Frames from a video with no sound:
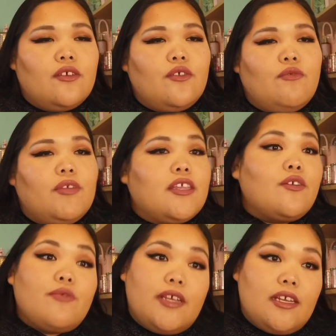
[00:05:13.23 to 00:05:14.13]

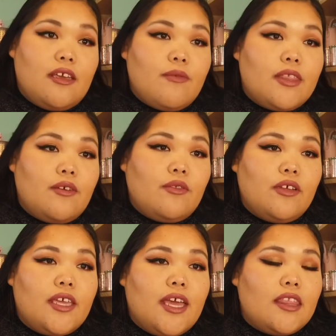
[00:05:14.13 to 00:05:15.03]
without reading it, without
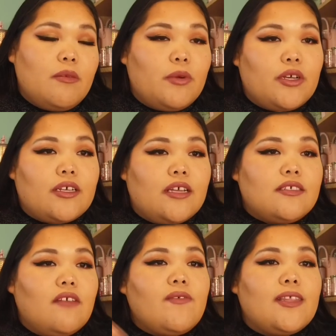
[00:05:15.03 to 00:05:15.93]
looking at the book,
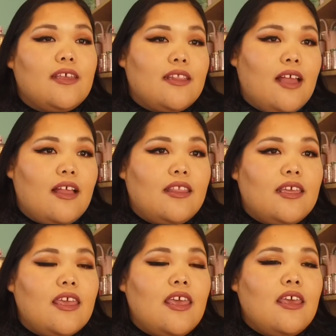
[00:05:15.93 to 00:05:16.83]
something like that.
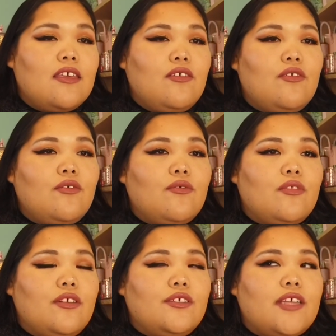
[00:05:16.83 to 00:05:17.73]
Like,
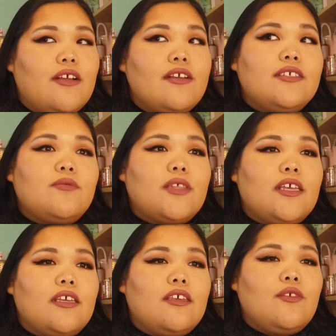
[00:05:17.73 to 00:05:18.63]
there's areas where
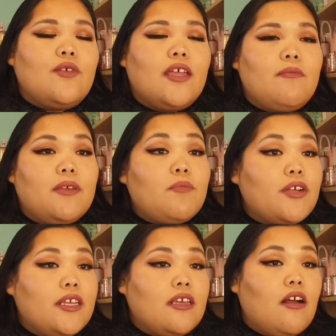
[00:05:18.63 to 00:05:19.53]
like you can be
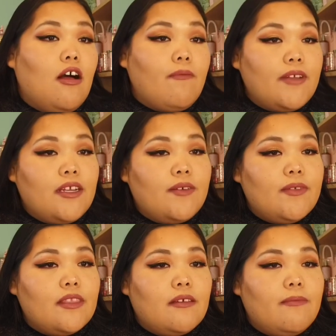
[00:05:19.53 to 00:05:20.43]
pretty confident
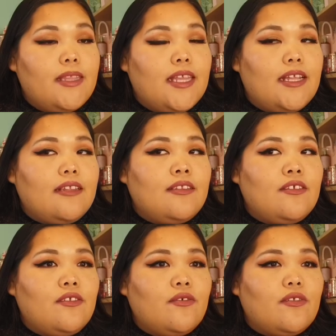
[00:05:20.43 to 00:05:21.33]
with them, and then
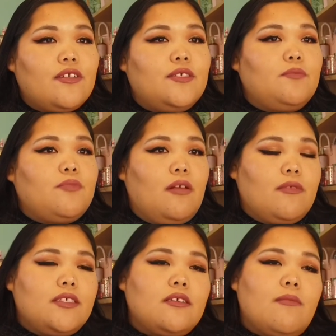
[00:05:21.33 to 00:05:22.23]
there's
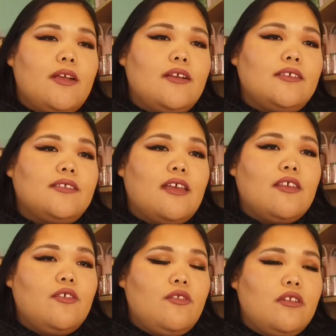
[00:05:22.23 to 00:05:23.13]
probably some areas that
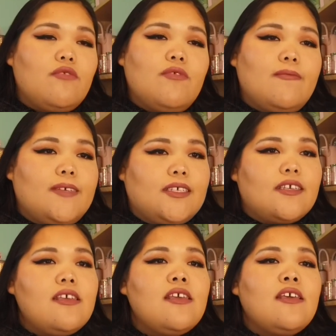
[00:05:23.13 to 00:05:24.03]
you need to
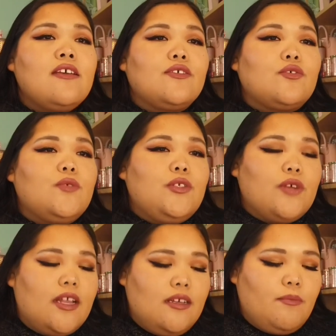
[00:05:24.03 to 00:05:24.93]
revisit. So when you
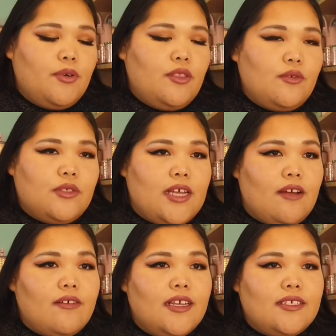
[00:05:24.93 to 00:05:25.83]
kind of put those
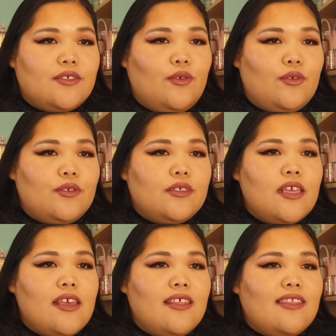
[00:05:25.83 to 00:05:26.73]
down as goals,
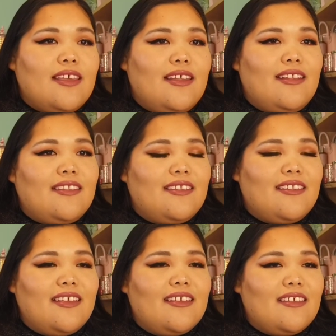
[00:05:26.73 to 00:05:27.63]
then
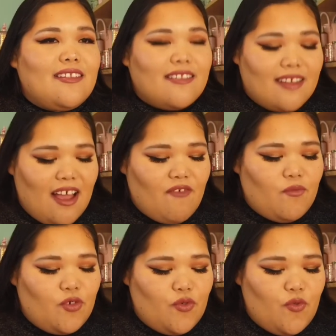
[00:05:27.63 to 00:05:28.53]
they can have
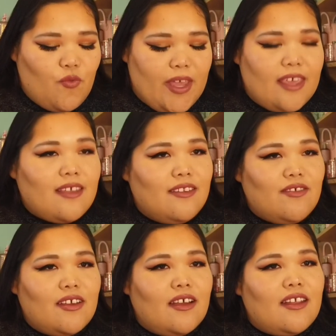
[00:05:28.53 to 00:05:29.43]
more weight and you
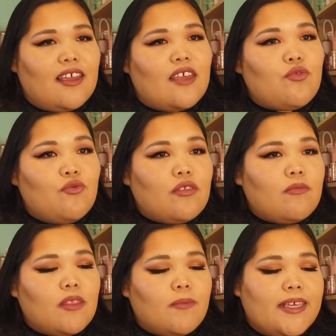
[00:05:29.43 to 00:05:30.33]
can kind of get through them
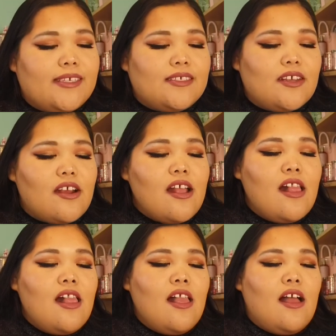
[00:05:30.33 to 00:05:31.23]
a little bit easier.
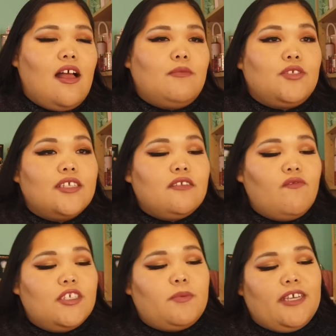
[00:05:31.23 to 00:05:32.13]
So that's the
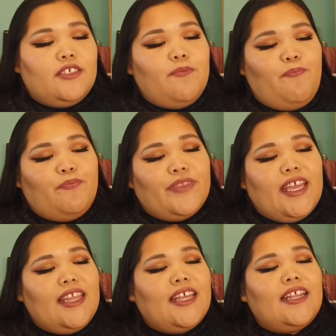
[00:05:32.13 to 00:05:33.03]
first page.
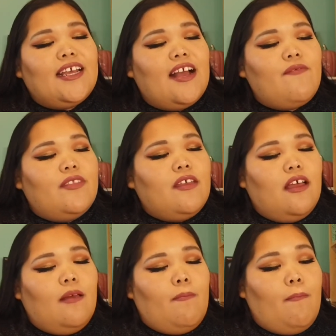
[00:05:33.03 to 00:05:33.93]
And then I have
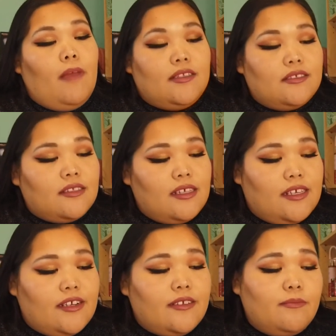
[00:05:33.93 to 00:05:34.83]
the months of the
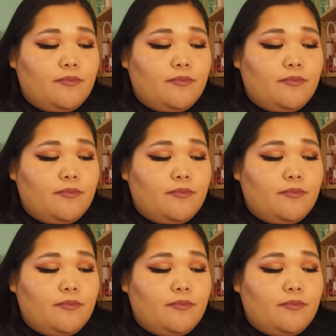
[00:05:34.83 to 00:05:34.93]
year.